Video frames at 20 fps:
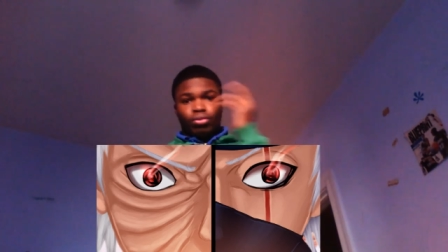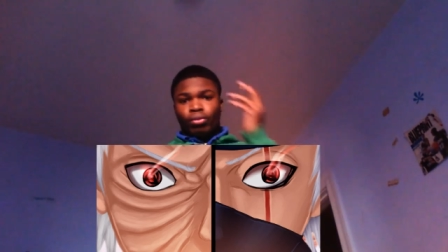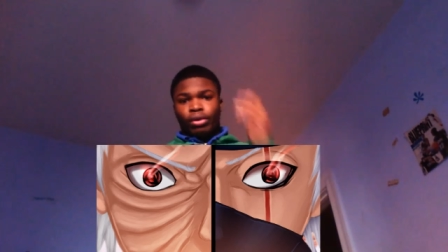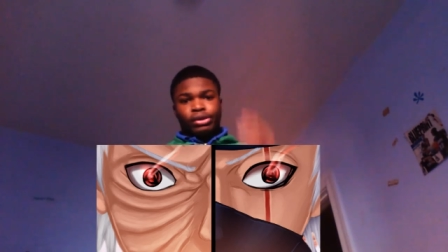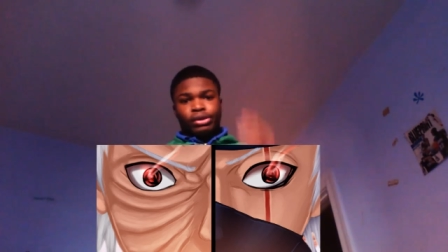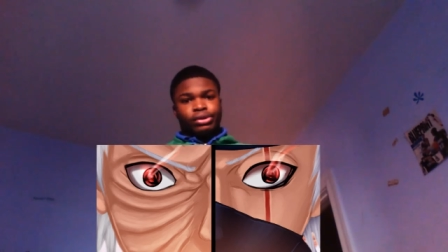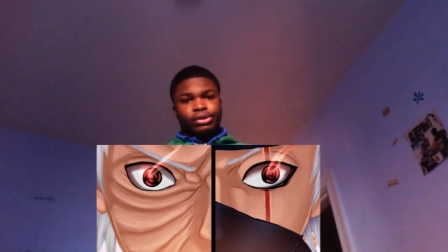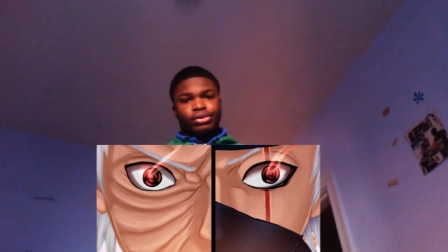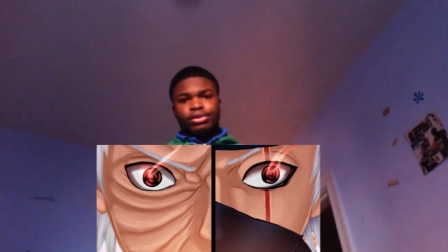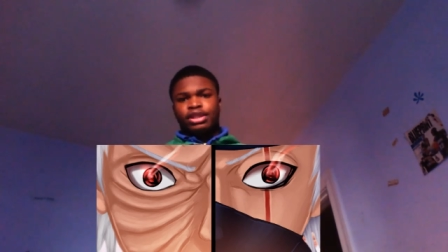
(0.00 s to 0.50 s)

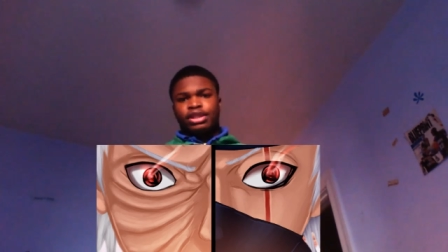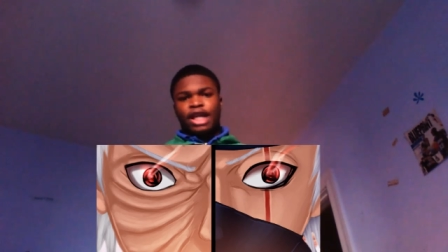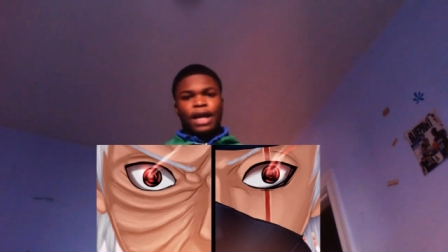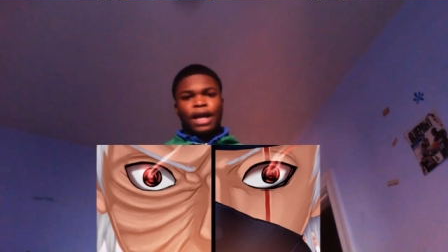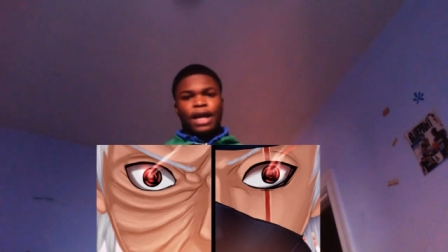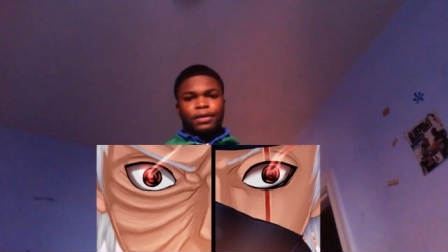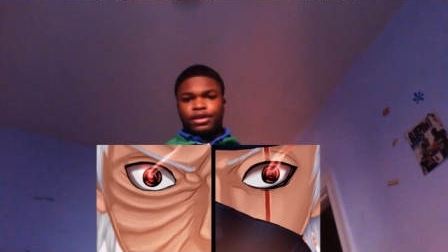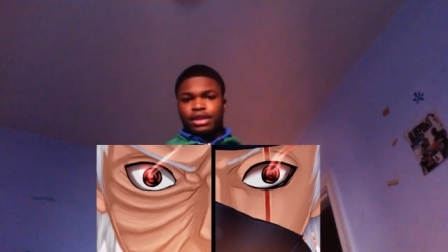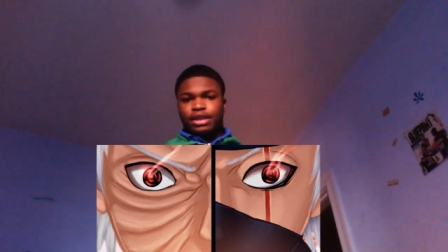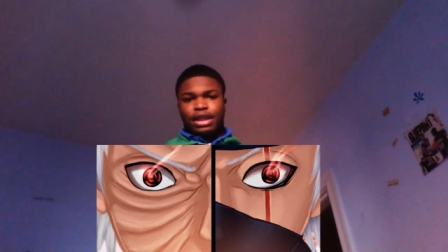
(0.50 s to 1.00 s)
one, two
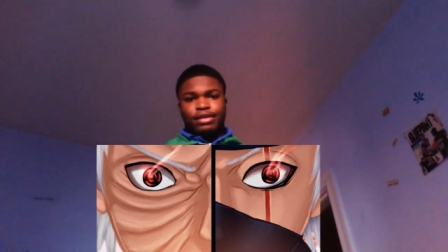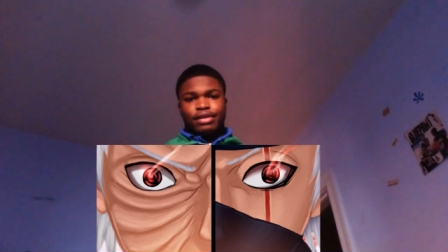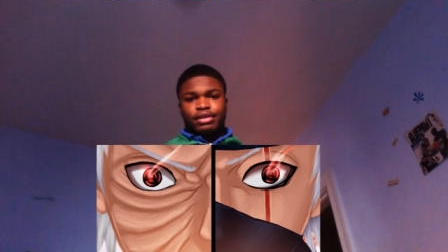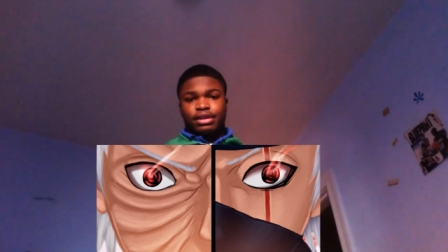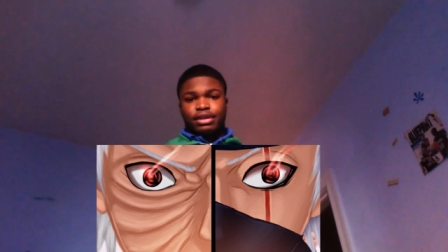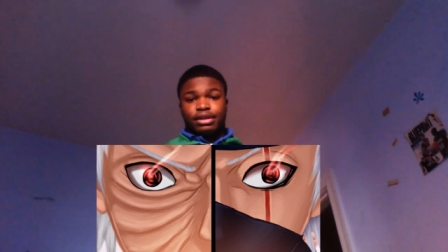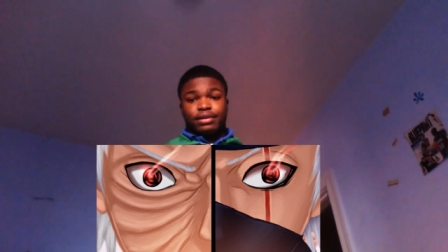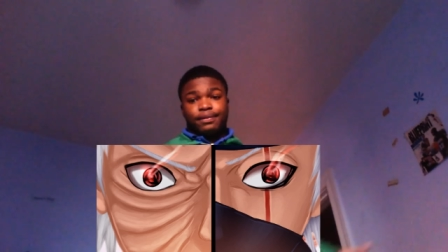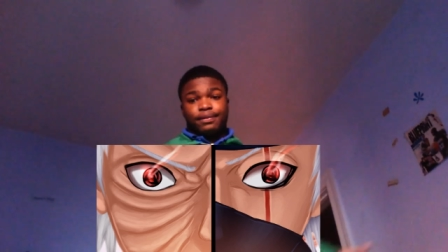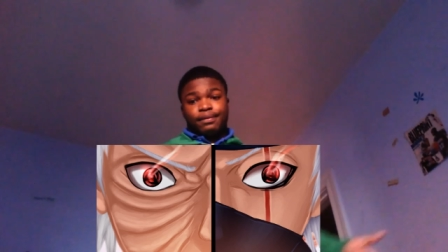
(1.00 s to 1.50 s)
chapters
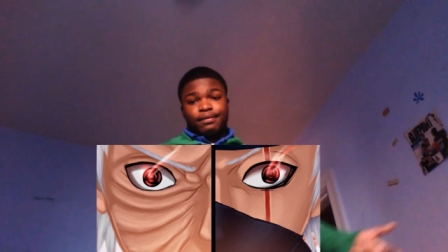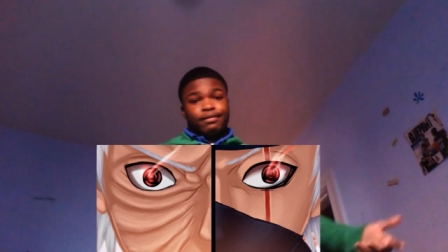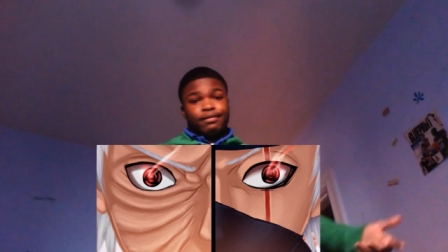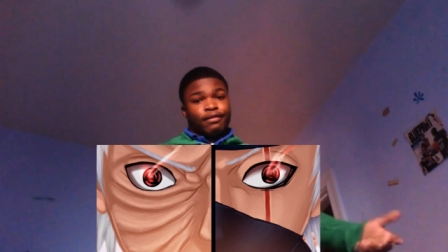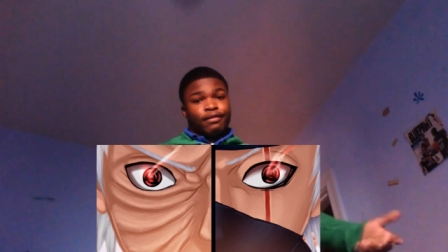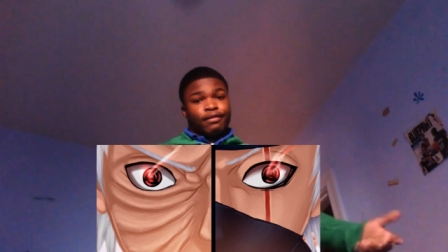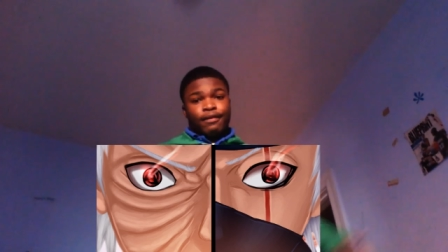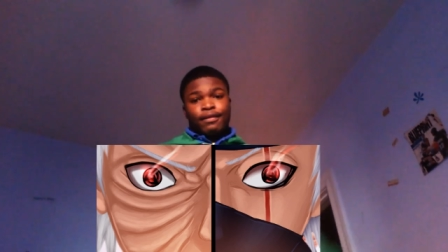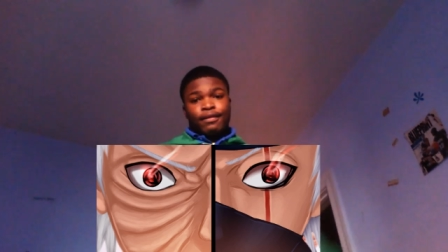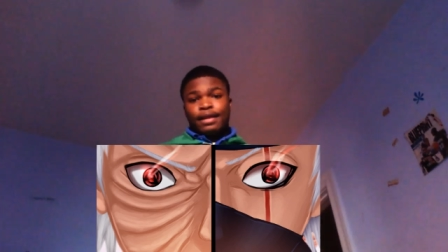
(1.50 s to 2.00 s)
actually.
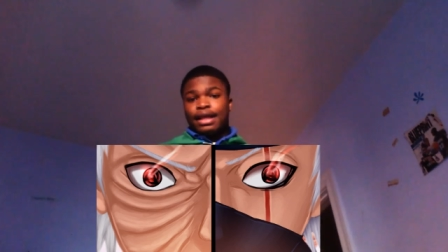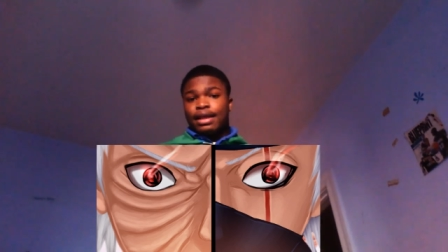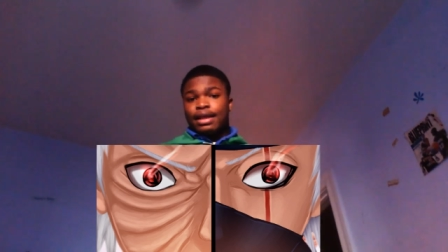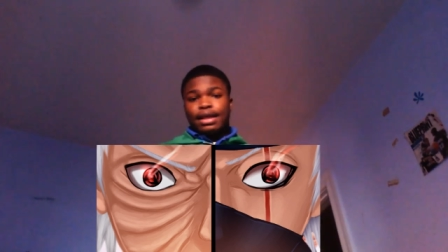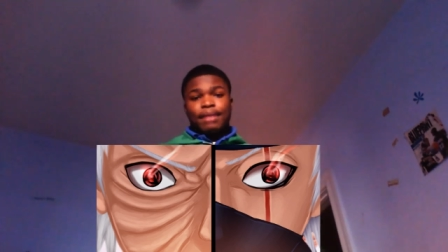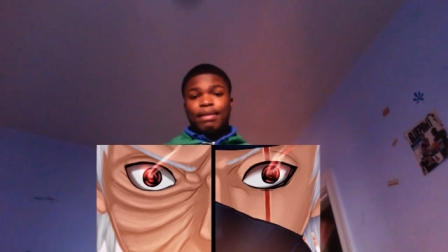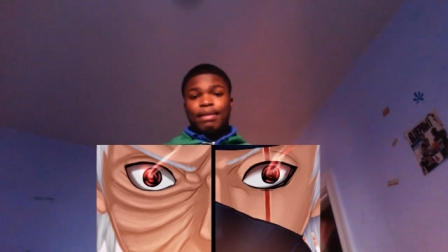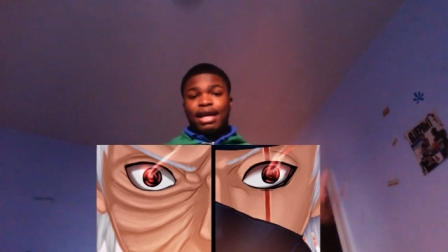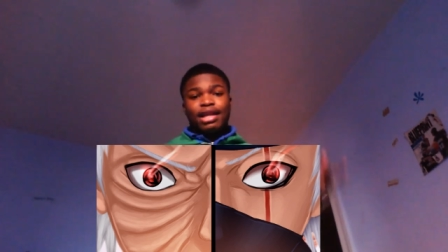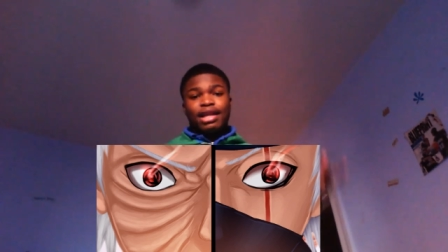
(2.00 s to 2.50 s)

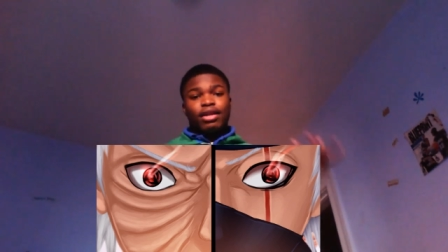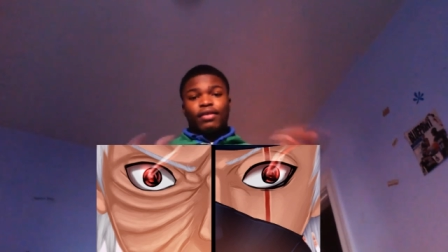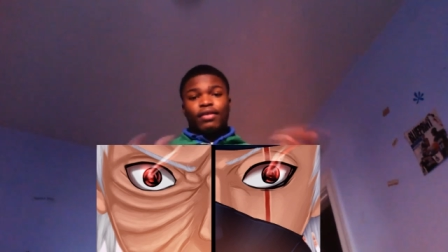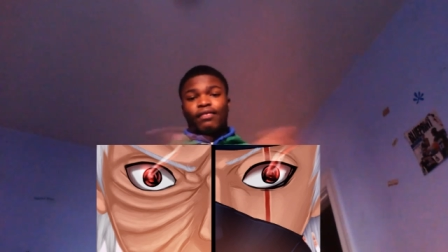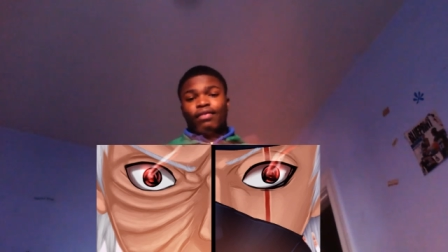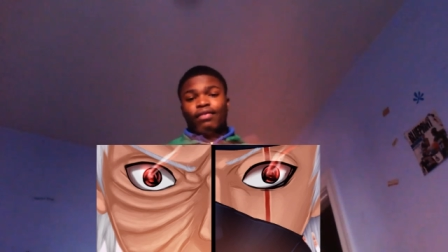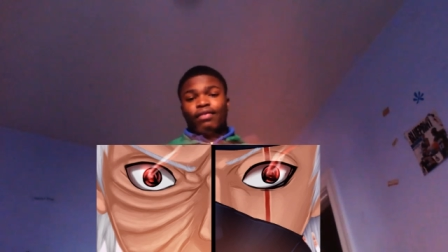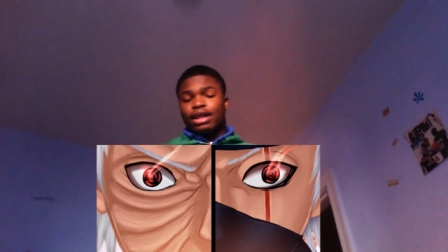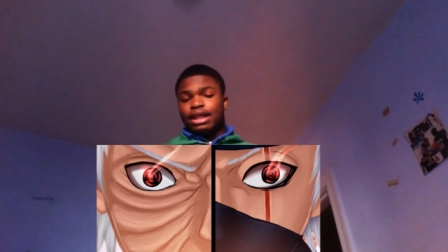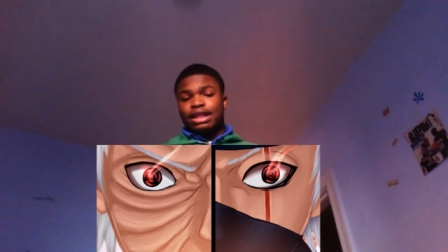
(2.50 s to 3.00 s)
Made it
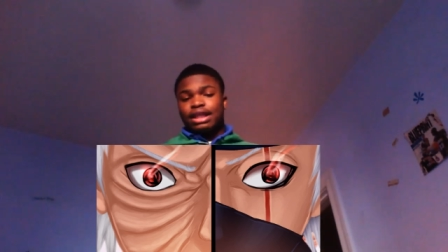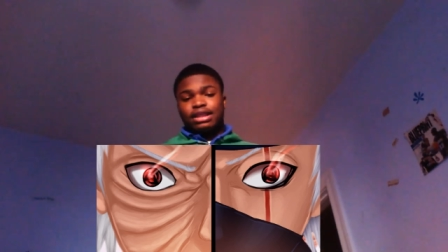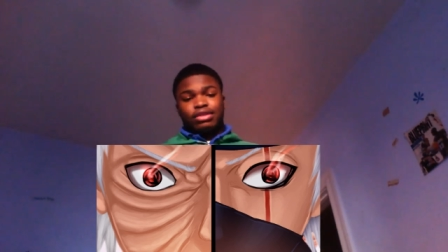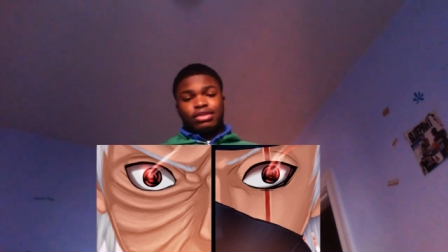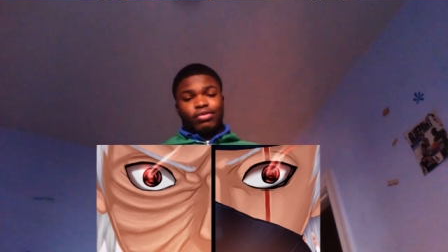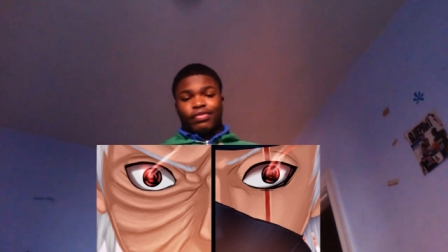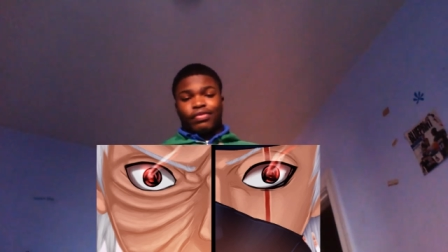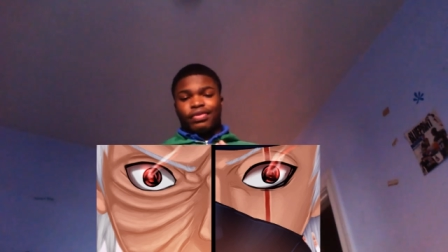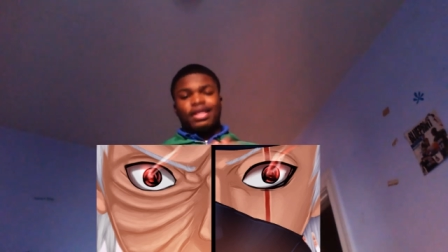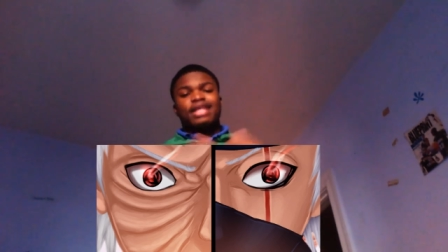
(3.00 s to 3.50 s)
look fucking easy.